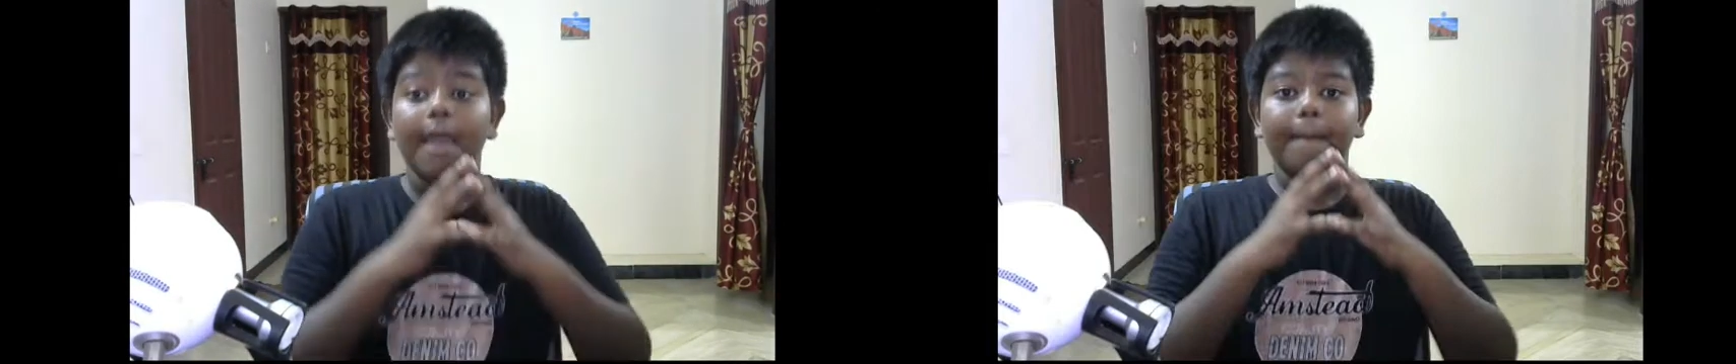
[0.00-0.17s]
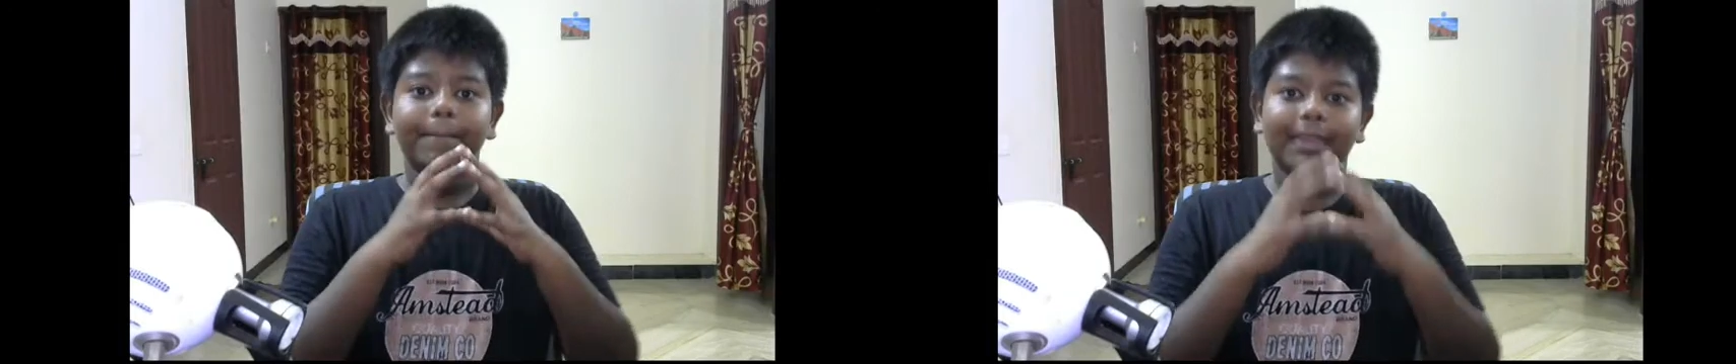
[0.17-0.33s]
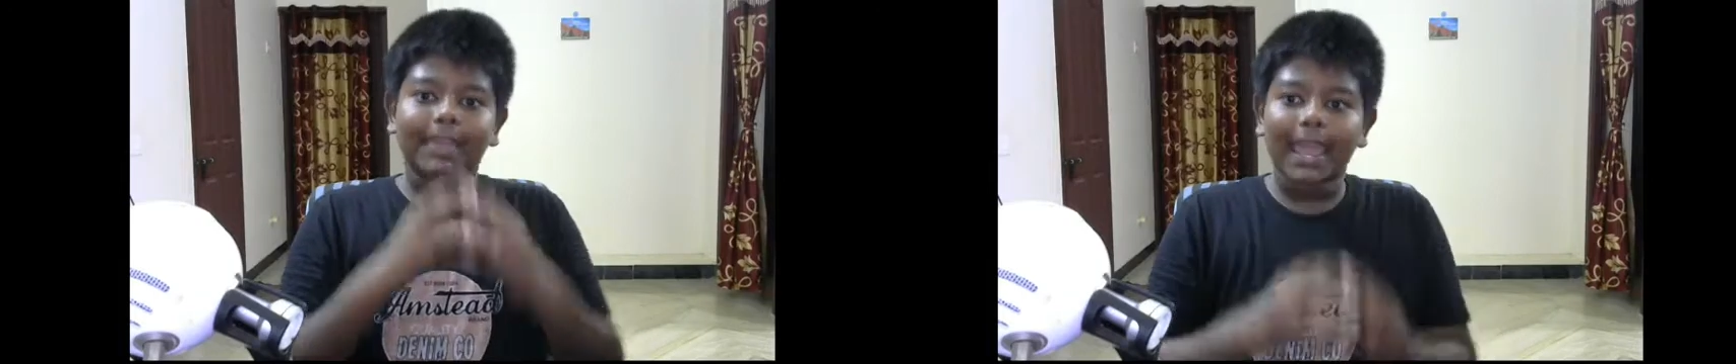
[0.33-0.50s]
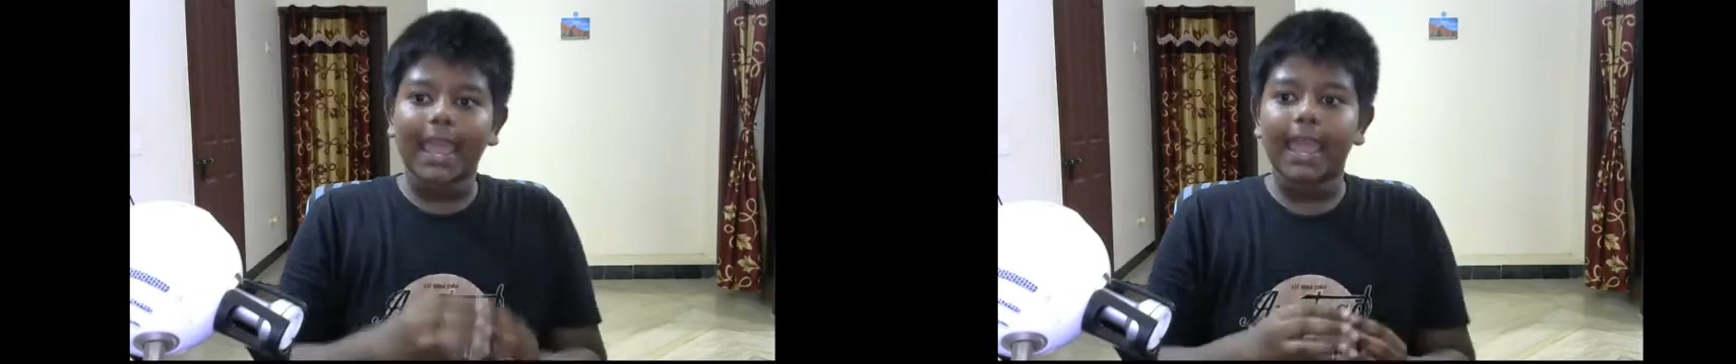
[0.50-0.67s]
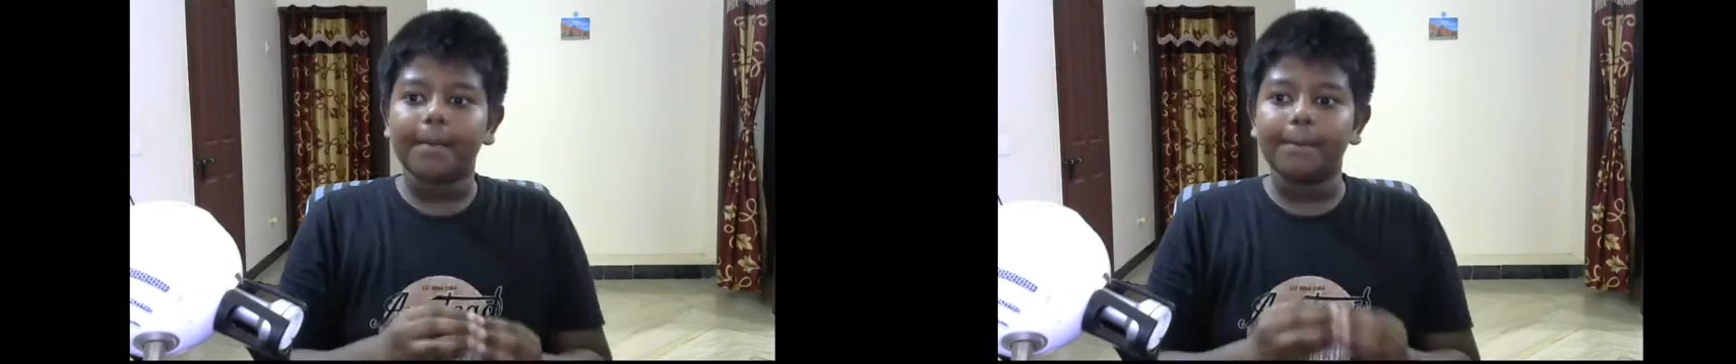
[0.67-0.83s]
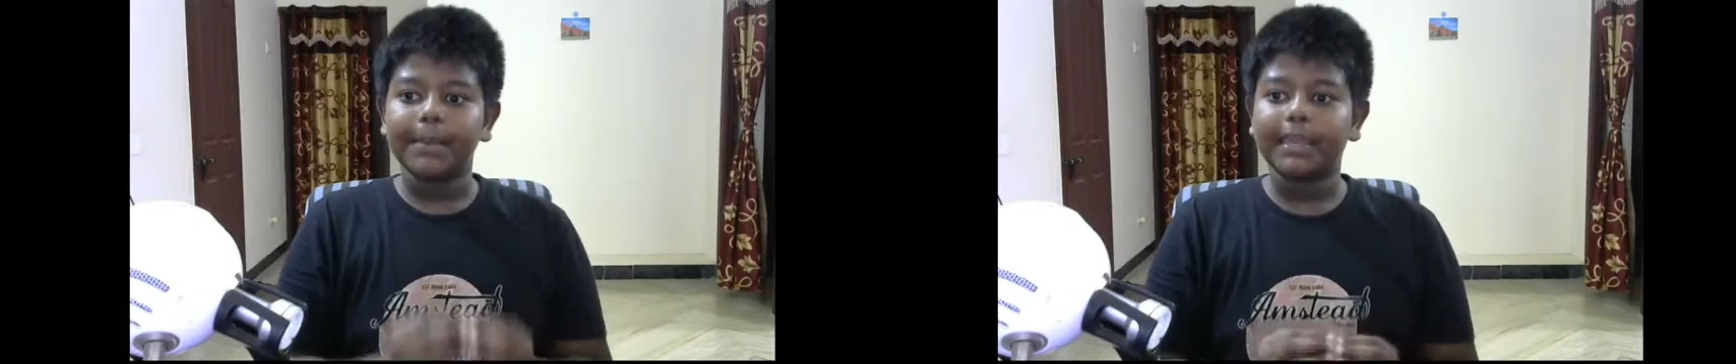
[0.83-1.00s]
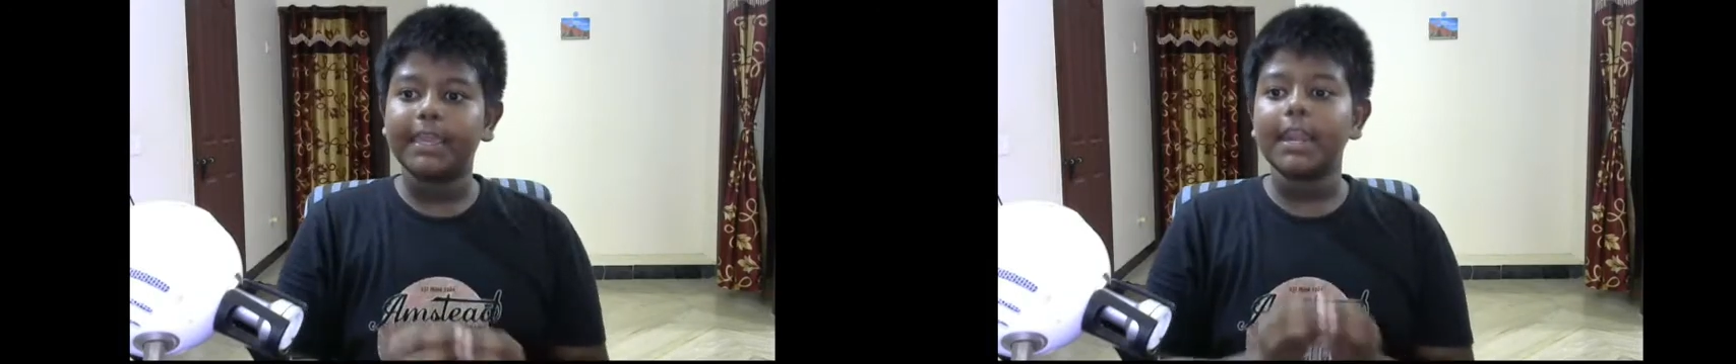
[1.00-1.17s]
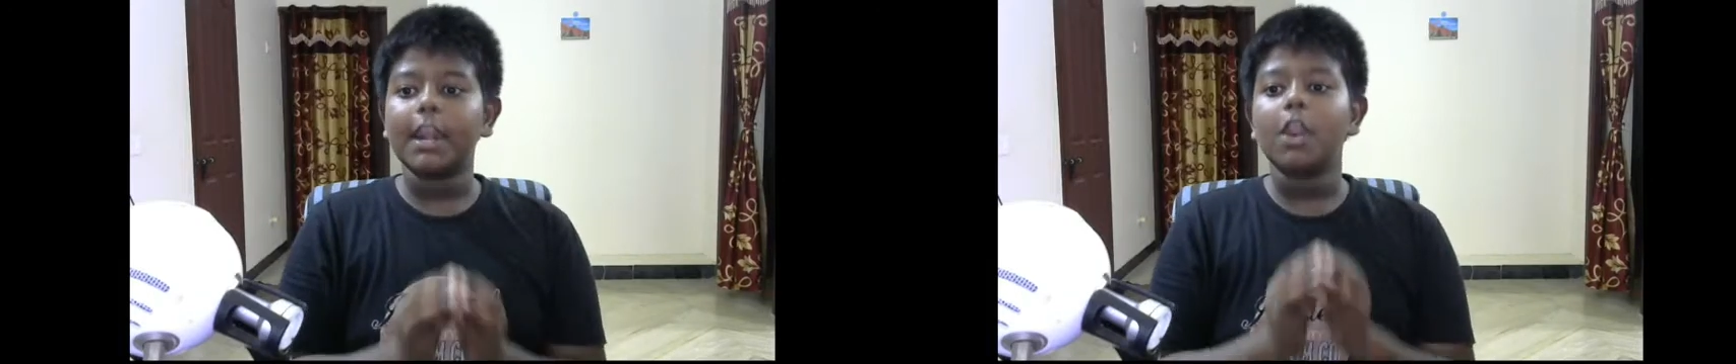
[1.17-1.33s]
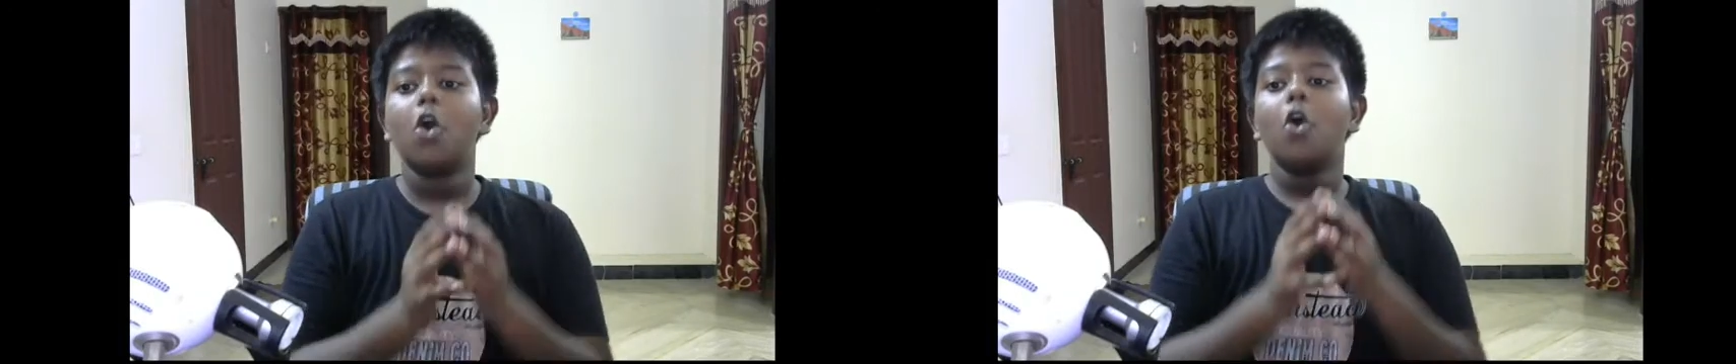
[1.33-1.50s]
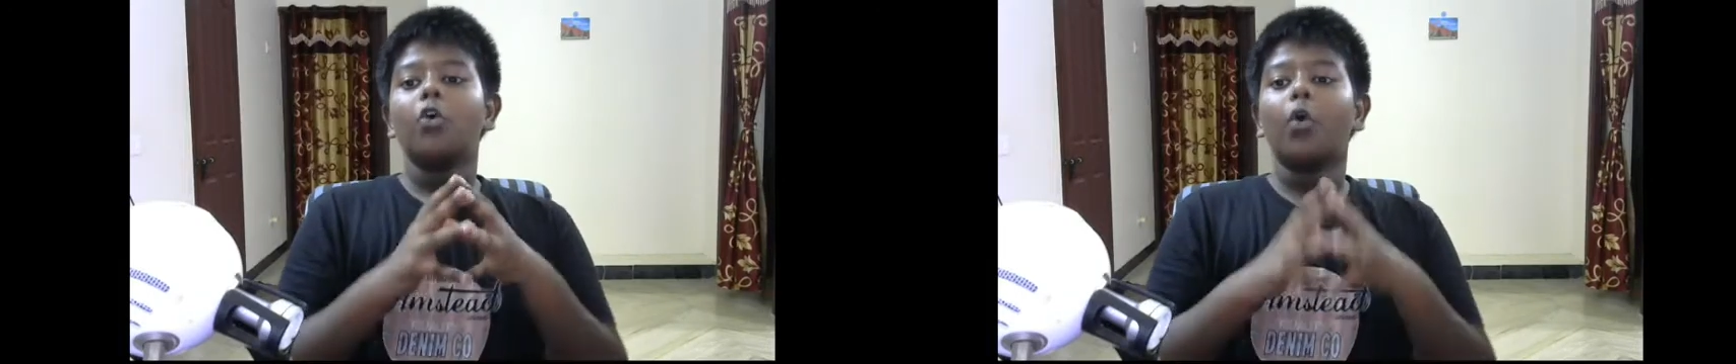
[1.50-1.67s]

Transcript: begin